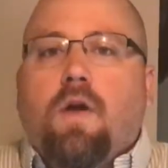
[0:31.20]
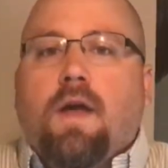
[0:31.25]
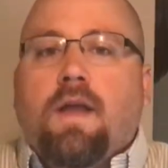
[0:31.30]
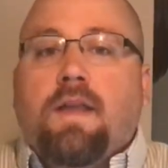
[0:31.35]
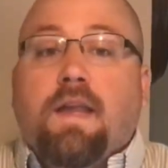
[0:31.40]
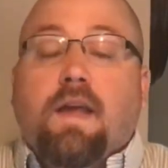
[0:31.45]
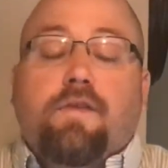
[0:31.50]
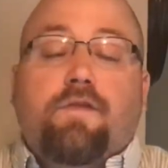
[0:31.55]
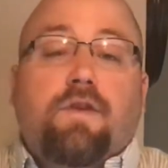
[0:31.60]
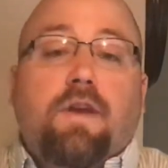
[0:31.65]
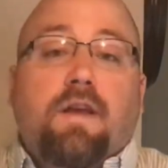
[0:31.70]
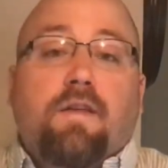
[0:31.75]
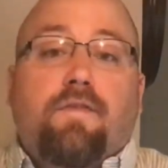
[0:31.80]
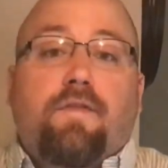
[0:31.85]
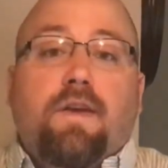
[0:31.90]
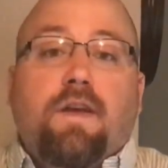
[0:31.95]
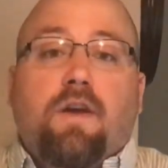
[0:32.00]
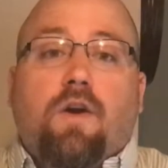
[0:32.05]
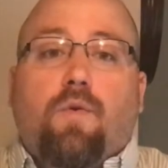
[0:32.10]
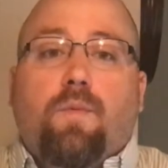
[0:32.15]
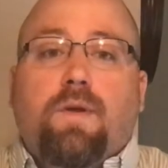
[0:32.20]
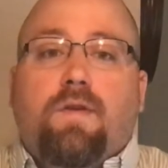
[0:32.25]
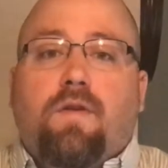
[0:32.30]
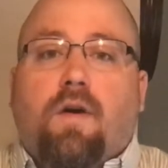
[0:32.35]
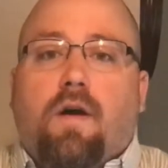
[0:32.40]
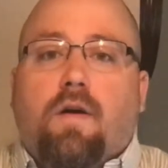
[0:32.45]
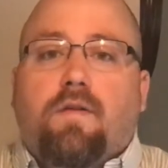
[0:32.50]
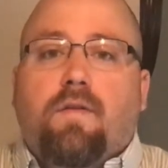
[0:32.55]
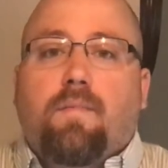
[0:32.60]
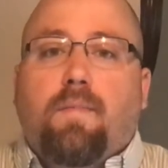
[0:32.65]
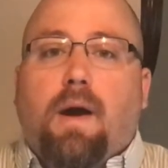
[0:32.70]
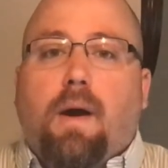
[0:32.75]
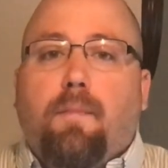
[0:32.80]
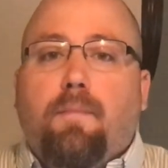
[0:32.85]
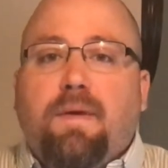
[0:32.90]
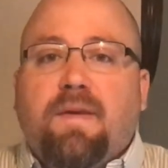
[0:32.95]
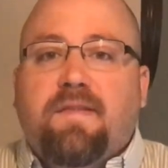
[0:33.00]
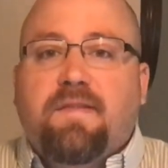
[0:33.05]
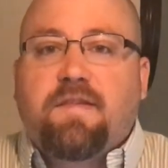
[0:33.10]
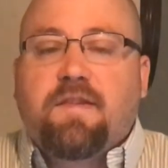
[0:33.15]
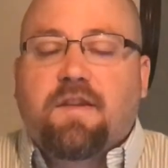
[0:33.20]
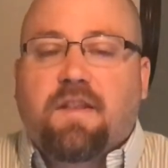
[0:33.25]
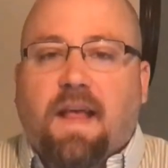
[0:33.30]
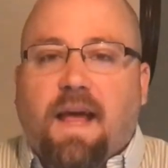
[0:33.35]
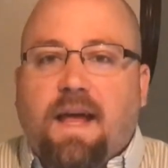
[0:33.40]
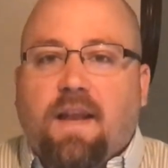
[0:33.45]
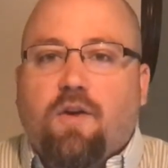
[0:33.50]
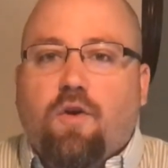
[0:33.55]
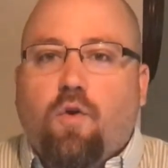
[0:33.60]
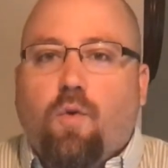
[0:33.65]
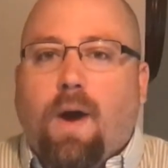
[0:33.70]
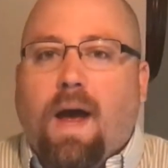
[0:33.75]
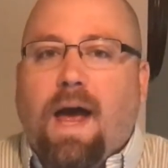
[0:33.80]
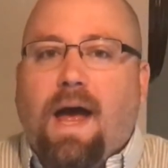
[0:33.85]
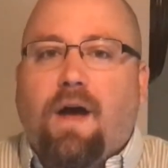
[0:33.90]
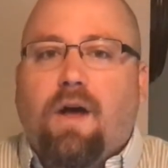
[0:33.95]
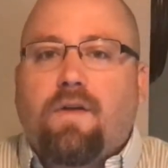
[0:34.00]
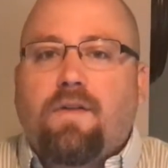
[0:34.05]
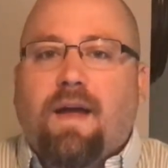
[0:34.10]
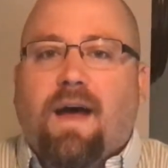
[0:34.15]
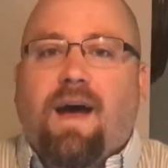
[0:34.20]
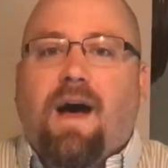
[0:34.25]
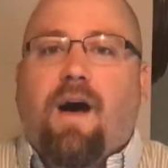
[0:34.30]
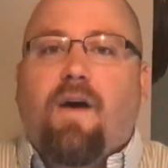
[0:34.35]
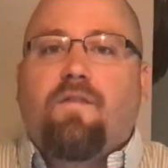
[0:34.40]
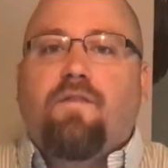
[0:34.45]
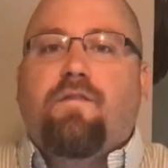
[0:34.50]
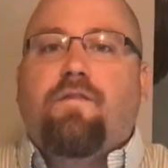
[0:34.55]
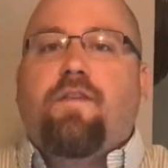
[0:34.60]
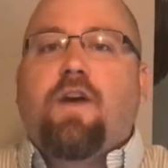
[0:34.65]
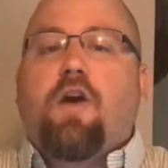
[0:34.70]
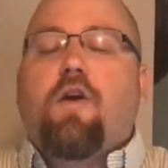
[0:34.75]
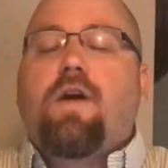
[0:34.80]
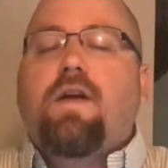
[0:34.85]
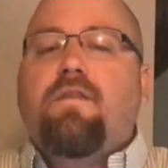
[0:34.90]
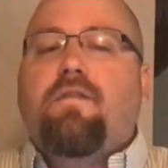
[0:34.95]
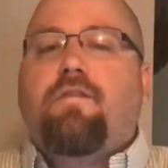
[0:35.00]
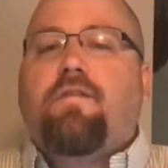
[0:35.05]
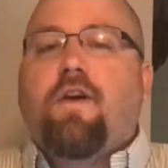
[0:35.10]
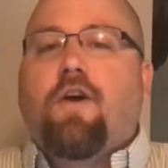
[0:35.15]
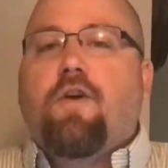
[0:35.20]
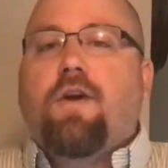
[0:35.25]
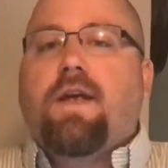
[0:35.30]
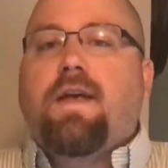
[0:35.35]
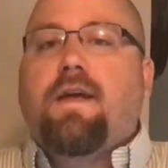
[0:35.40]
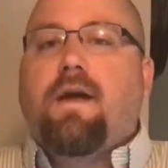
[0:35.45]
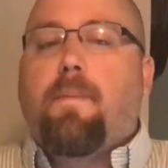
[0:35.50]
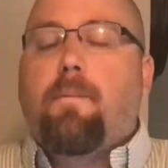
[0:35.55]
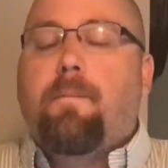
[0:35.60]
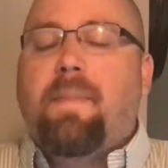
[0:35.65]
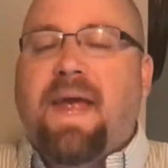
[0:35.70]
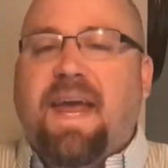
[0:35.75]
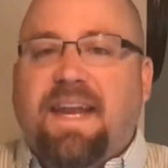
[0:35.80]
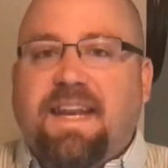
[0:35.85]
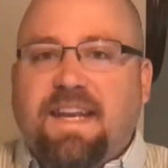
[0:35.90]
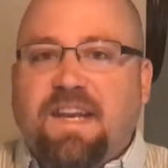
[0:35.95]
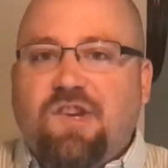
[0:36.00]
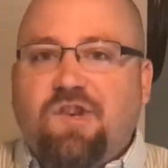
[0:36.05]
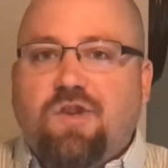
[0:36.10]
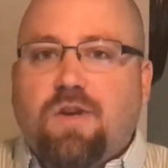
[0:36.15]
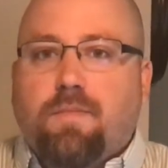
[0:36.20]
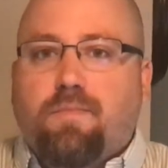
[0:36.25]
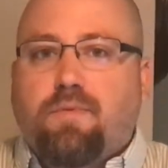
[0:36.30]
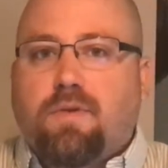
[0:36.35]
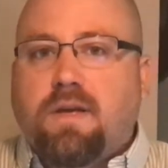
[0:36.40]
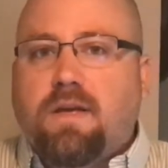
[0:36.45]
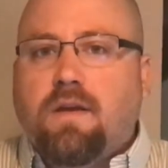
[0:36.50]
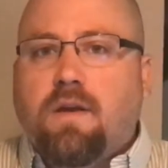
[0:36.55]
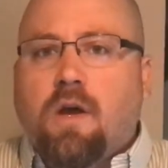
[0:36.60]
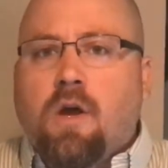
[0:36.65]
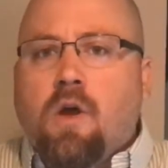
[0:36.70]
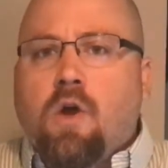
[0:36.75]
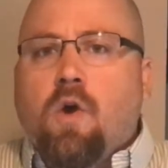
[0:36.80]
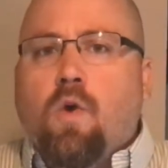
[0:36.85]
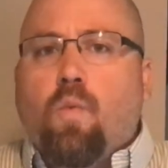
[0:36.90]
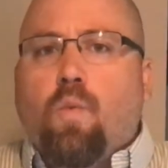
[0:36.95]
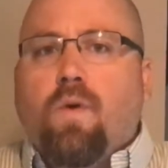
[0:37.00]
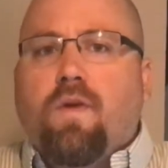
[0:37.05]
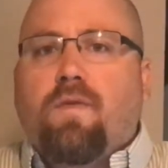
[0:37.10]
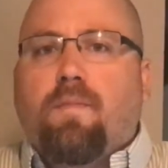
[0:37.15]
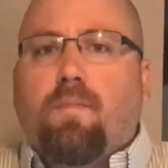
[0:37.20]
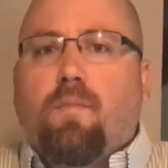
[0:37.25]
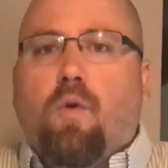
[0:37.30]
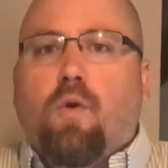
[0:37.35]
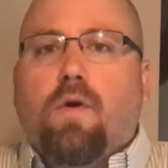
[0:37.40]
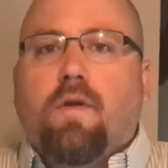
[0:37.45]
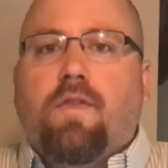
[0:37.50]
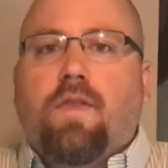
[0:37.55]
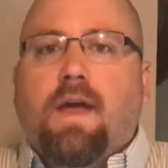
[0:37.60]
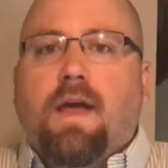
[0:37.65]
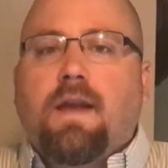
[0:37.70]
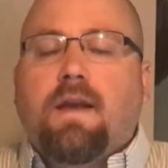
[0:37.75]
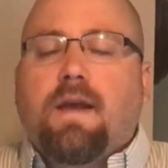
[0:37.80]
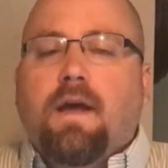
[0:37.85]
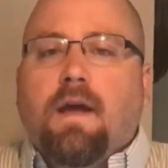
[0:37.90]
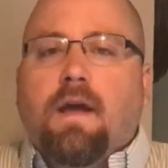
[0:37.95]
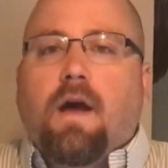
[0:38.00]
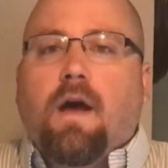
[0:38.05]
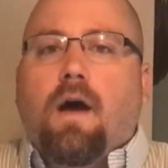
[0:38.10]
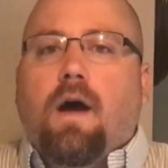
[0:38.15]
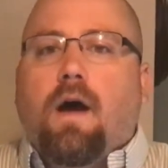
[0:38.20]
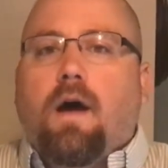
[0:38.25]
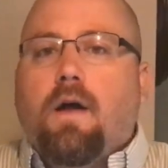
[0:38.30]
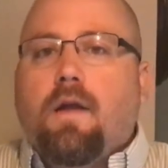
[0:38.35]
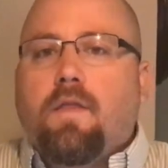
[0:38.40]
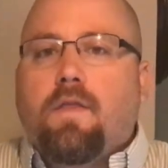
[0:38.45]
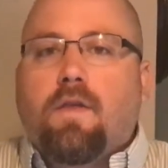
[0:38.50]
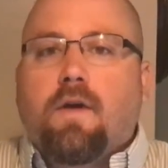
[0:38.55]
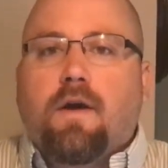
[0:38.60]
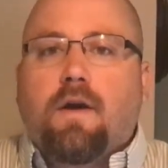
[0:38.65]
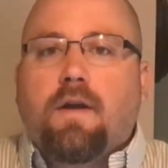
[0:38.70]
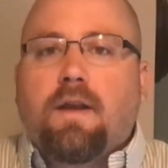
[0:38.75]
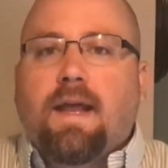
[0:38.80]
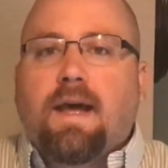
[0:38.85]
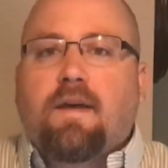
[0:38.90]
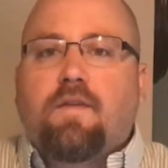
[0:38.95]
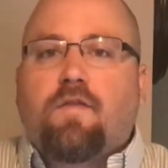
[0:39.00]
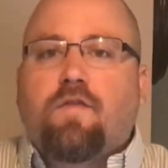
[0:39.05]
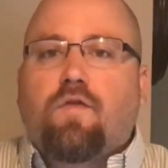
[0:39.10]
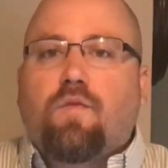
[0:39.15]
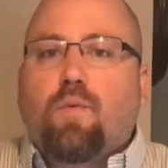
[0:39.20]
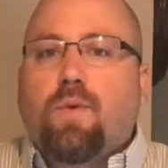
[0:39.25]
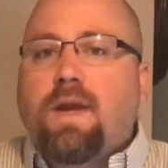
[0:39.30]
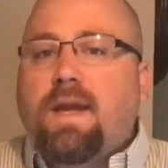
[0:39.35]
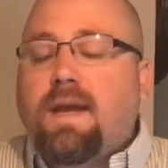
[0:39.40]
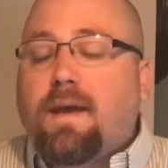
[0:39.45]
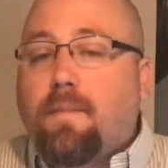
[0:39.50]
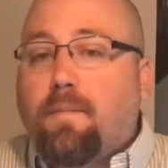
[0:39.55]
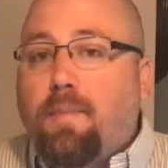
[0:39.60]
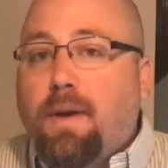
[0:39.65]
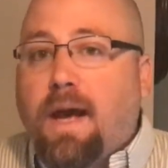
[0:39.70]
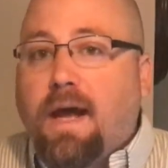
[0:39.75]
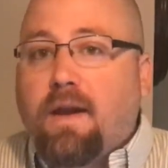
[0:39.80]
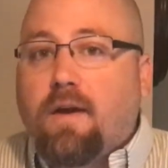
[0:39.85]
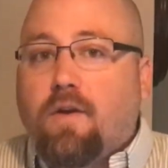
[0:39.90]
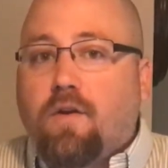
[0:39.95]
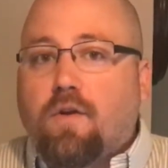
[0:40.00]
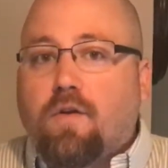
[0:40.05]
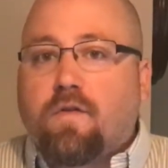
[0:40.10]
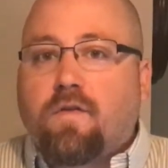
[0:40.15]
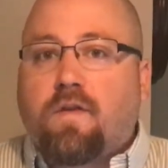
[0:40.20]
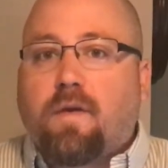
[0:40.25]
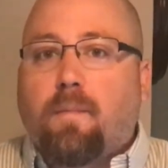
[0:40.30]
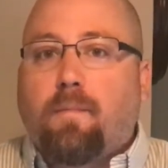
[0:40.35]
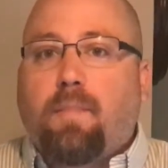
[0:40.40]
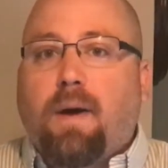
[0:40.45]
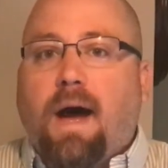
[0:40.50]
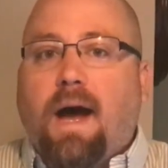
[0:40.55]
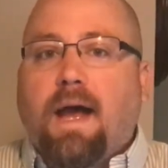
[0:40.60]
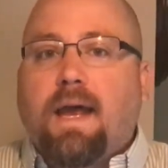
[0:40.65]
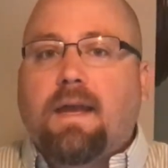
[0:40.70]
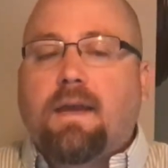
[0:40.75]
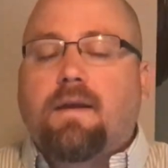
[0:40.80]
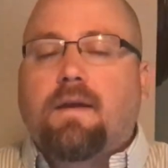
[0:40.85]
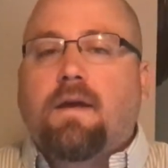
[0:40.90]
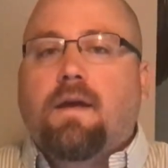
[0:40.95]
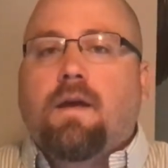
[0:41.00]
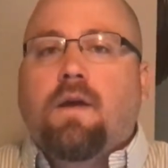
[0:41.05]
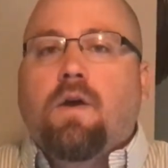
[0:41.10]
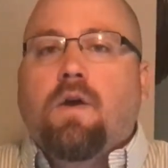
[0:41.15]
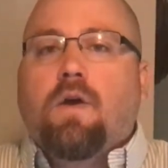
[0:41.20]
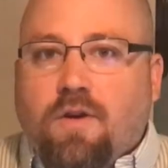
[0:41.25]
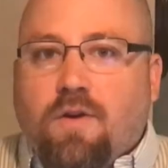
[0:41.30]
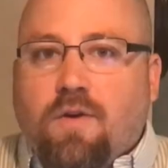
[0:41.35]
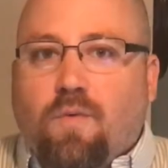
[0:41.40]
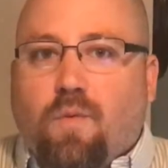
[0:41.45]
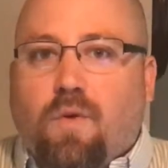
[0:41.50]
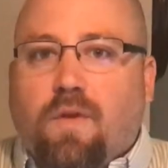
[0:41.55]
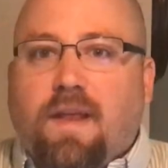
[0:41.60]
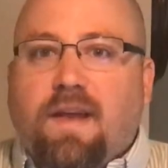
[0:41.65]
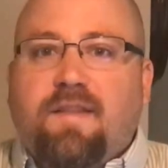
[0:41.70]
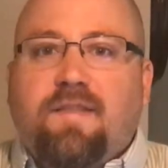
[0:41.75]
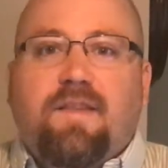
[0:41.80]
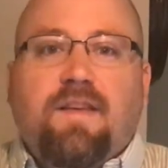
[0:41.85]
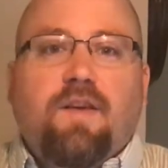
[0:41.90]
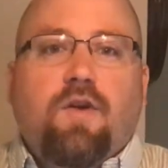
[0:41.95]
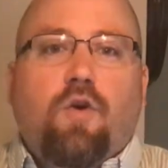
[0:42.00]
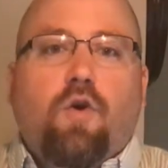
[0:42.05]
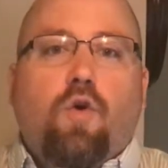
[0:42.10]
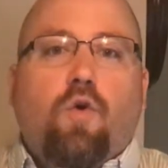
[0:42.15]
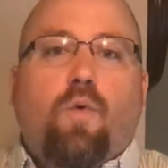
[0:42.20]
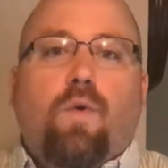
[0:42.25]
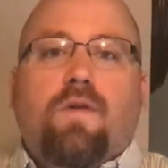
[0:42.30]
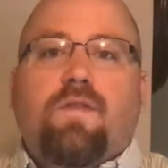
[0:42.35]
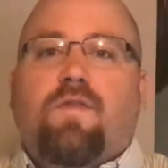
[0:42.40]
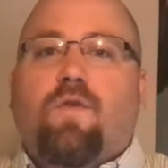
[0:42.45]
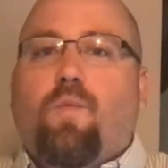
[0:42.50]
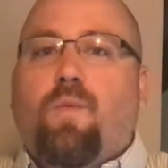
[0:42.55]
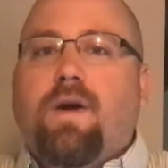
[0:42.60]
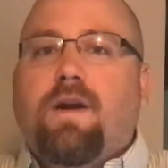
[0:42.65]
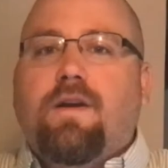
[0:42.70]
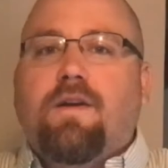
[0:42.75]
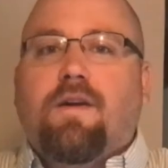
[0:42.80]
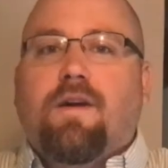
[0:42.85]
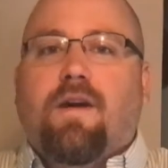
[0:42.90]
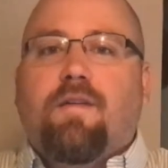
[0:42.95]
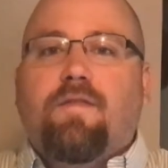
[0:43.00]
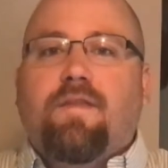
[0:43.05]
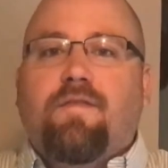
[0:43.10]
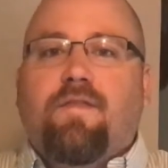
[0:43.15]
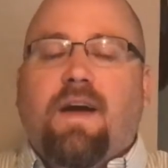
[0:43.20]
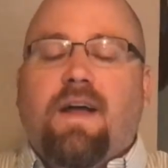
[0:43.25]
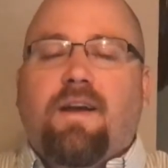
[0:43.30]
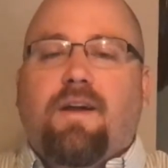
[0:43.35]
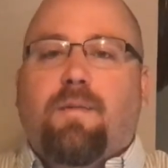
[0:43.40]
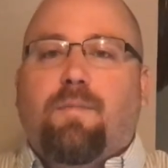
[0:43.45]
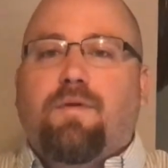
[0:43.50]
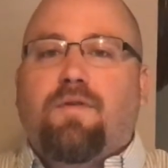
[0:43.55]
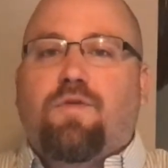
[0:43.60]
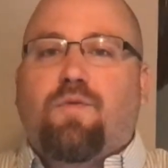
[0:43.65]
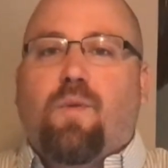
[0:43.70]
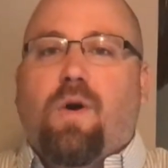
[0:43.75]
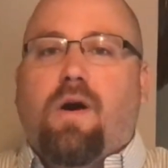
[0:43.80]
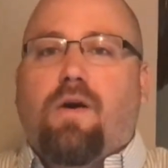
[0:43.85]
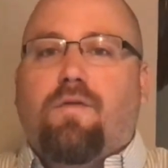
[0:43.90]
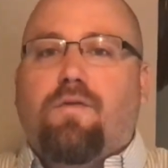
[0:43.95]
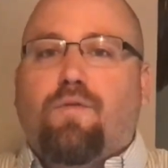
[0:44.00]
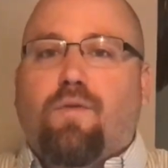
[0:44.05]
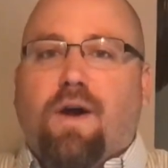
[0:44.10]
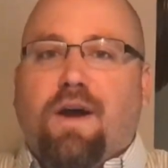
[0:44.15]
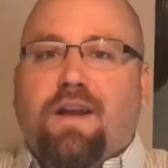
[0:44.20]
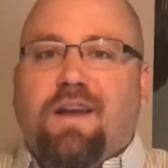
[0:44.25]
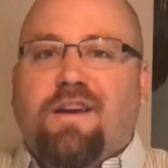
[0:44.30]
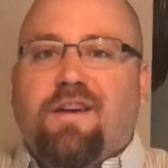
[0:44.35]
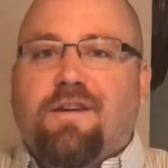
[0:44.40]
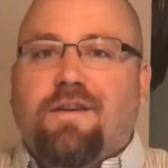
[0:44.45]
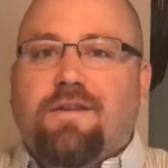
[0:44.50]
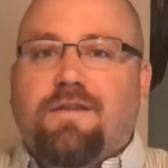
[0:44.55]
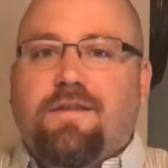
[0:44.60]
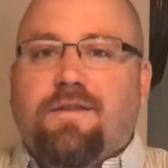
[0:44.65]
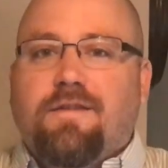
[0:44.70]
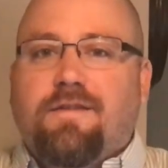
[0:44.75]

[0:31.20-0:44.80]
In yesterday's video, we talked about Miss Gillette, who held a very, very commanding chip lead with more than the next three competitors combined. Well, let's see who was the winner of event number 12 right here.